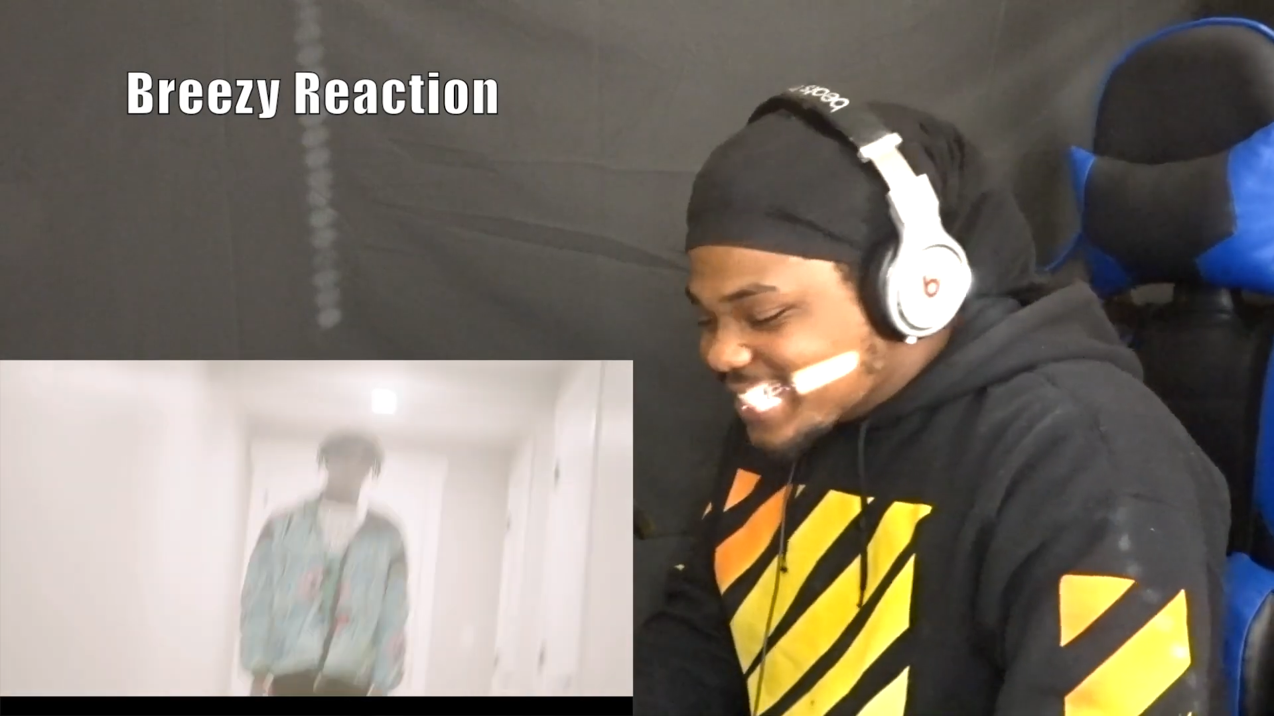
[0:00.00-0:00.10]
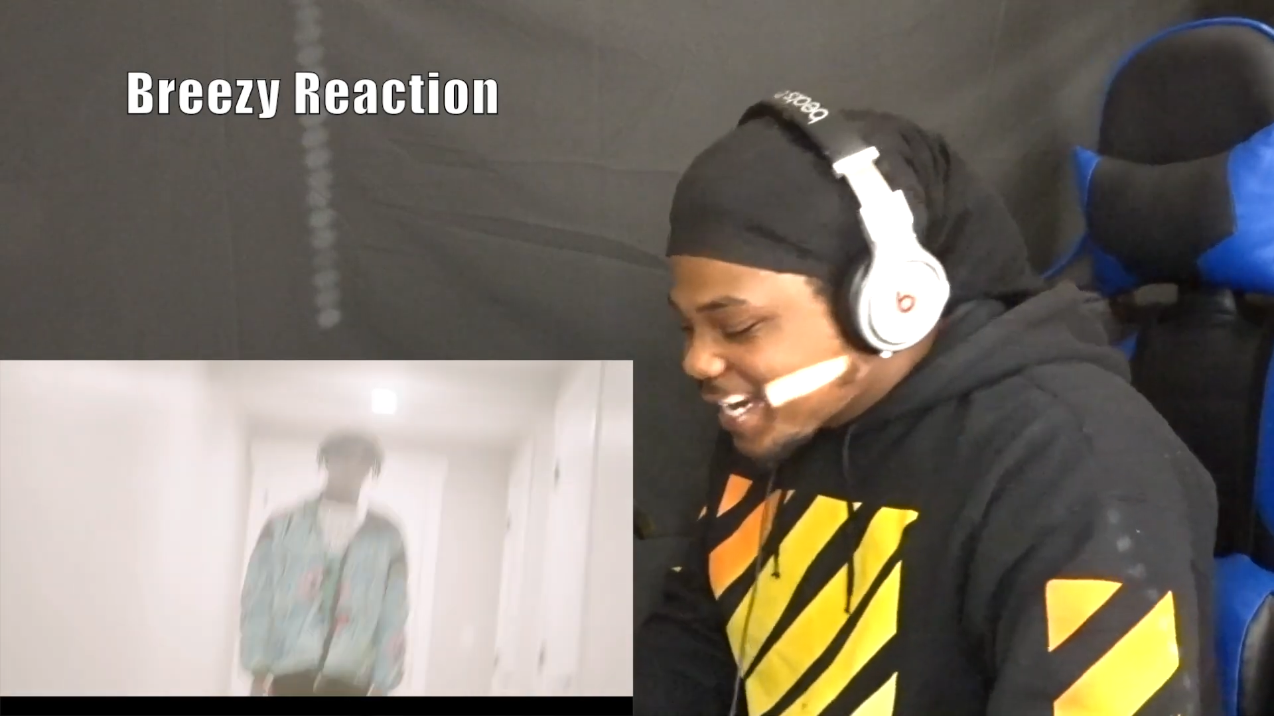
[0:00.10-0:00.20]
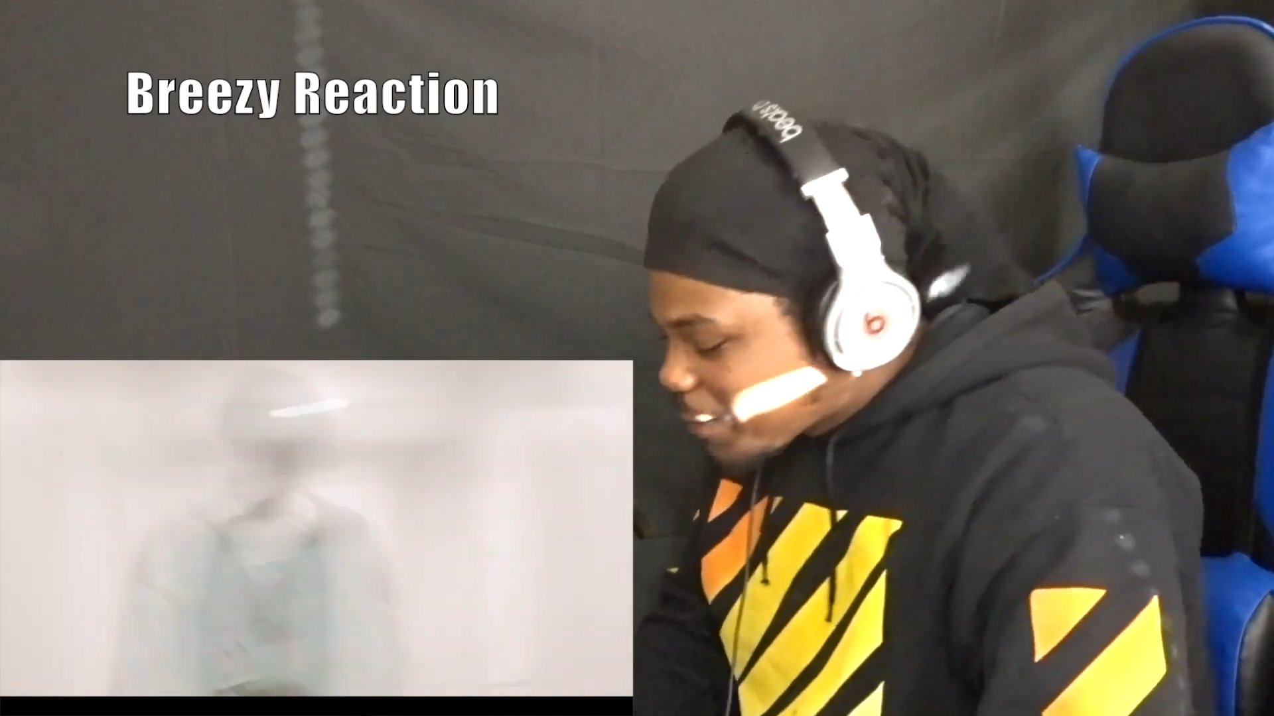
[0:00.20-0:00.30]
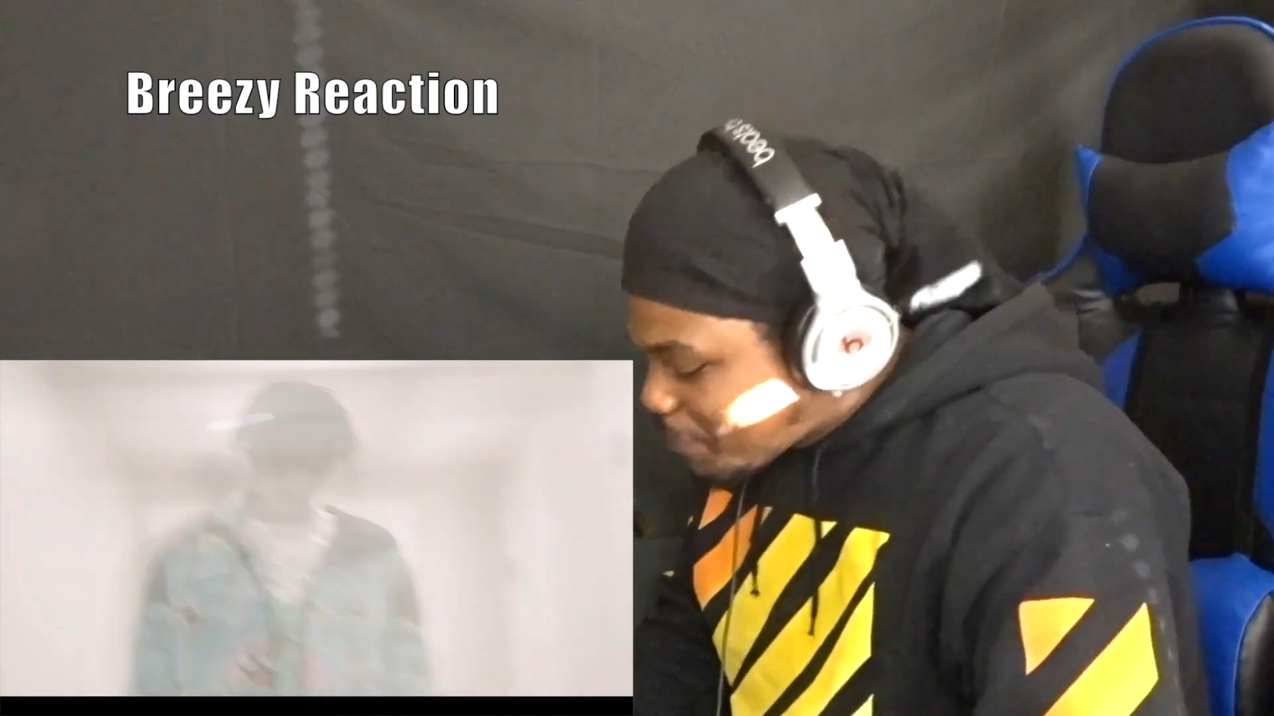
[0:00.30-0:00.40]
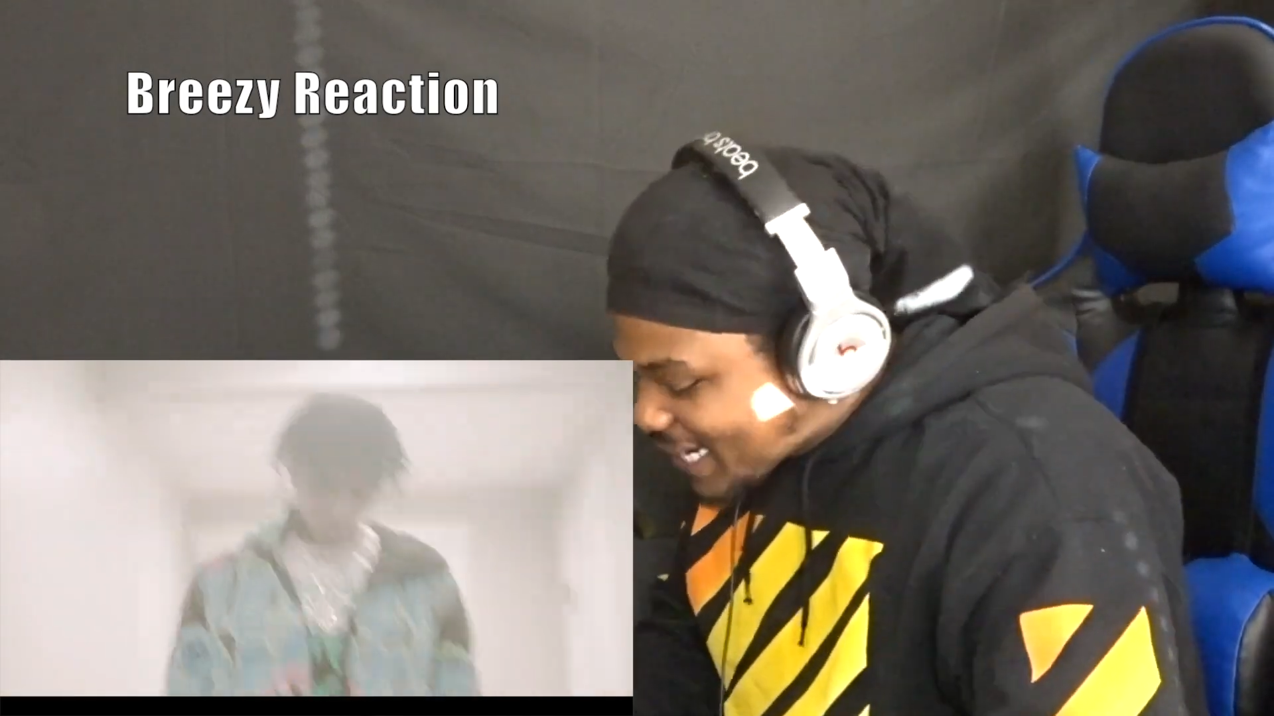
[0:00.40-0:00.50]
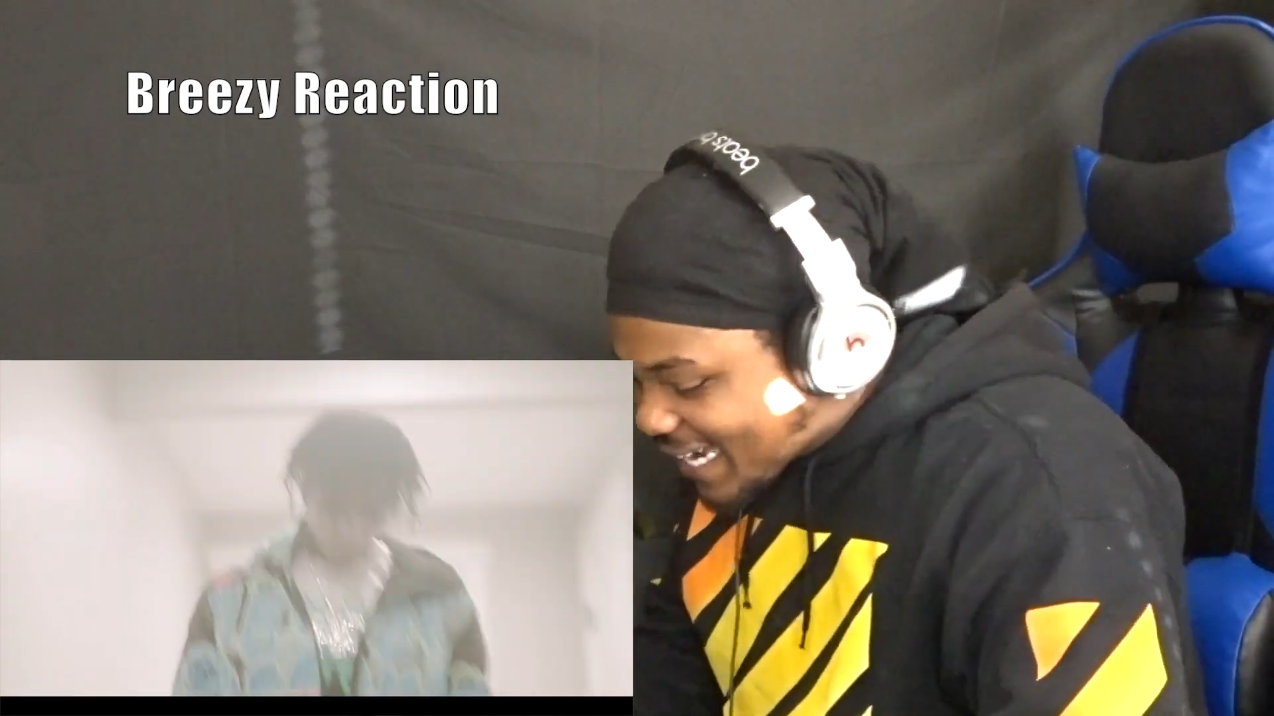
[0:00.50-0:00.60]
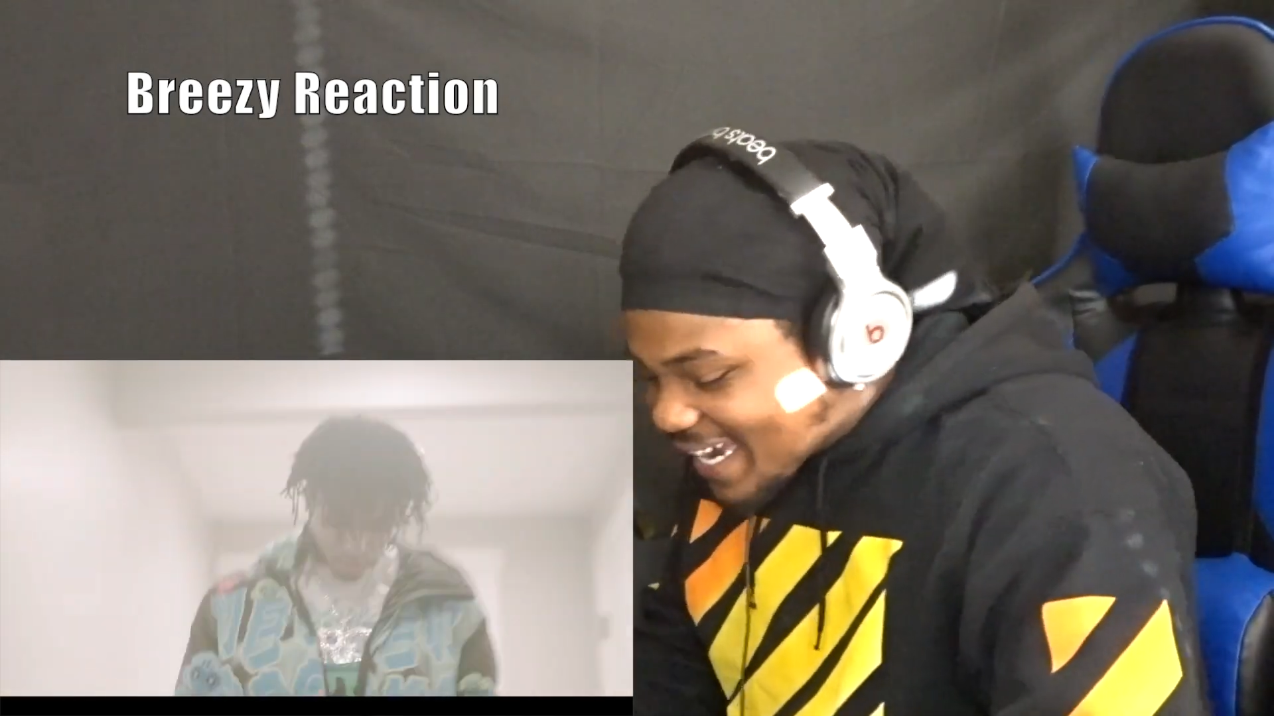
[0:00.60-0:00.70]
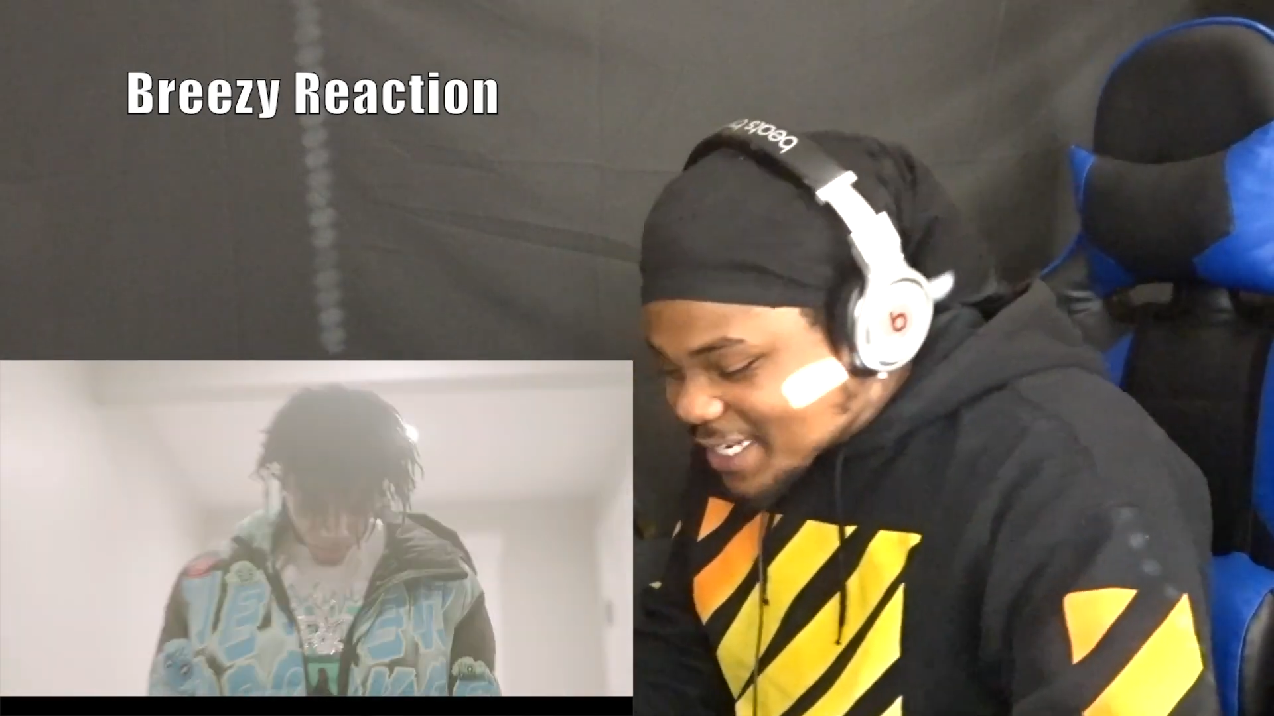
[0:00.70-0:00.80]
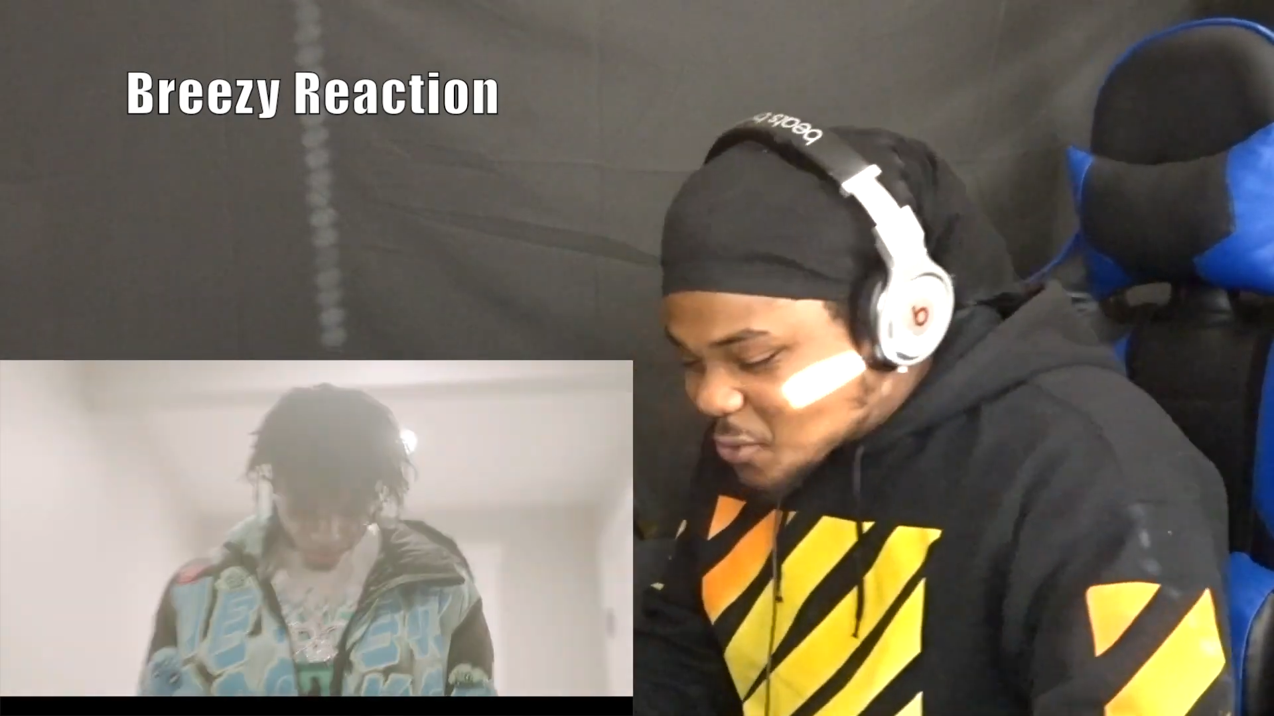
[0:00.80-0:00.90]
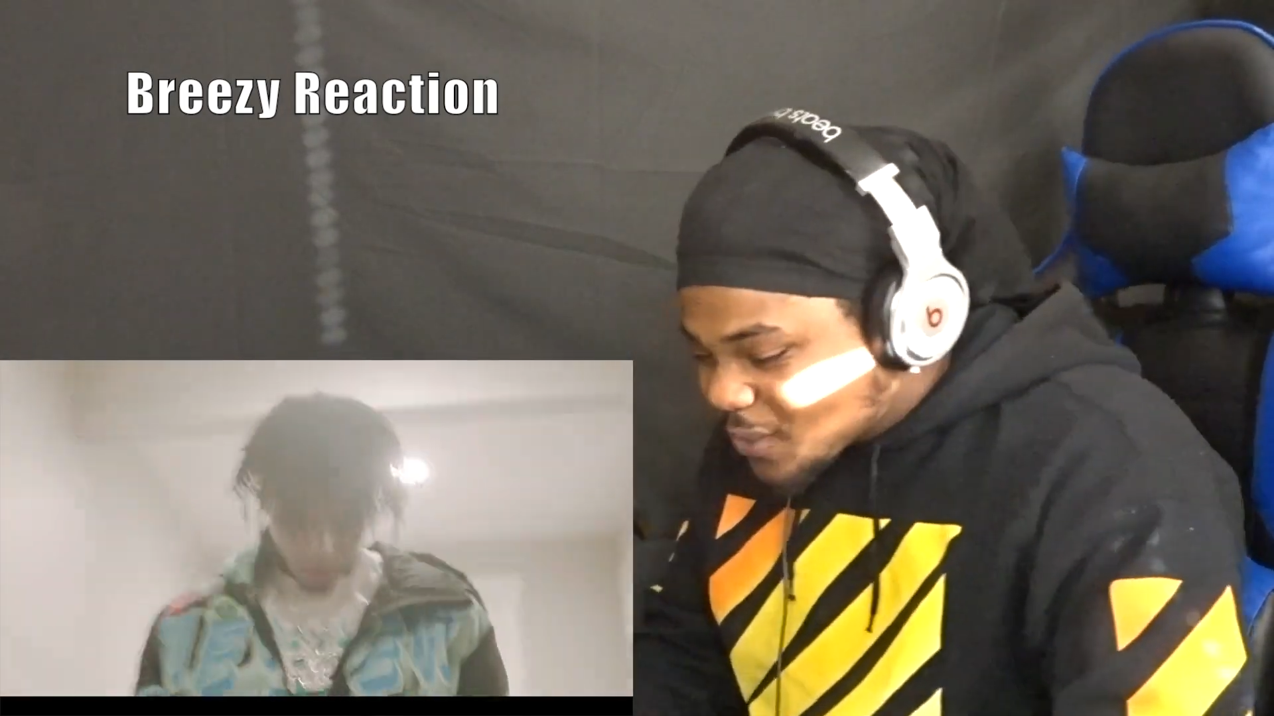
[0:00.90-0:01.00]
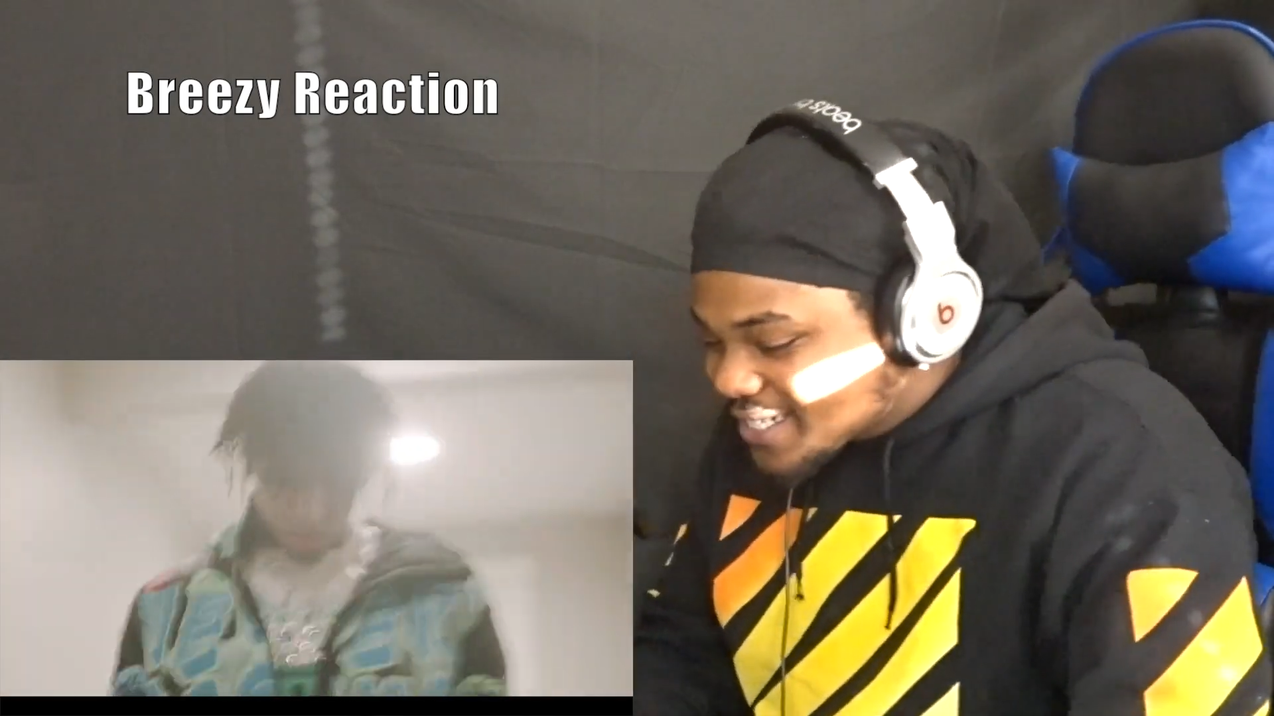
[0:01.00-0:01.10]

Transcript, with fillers: I see that big ass